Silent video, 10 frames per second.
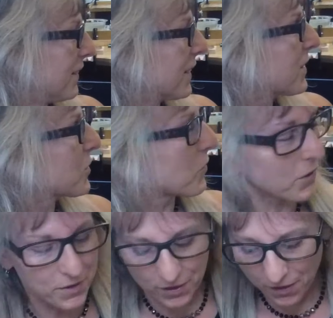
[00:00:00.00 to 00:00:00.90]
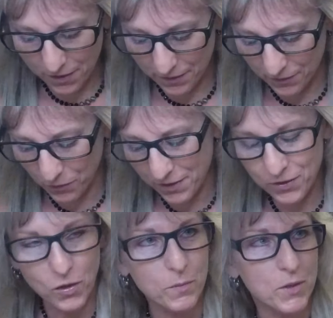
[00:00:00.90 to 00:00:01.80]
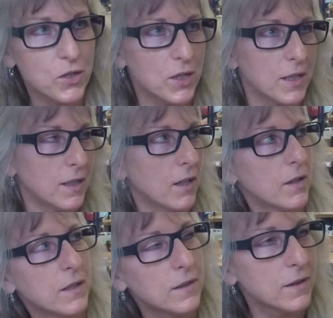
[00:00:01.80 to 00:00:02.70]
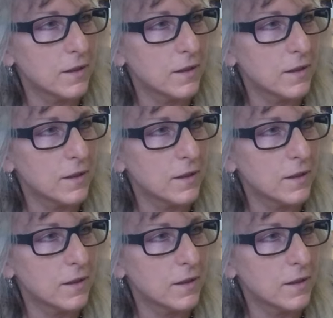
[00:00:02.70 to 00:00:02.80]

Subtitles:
like a scroll saw, or a sewing machine, how you,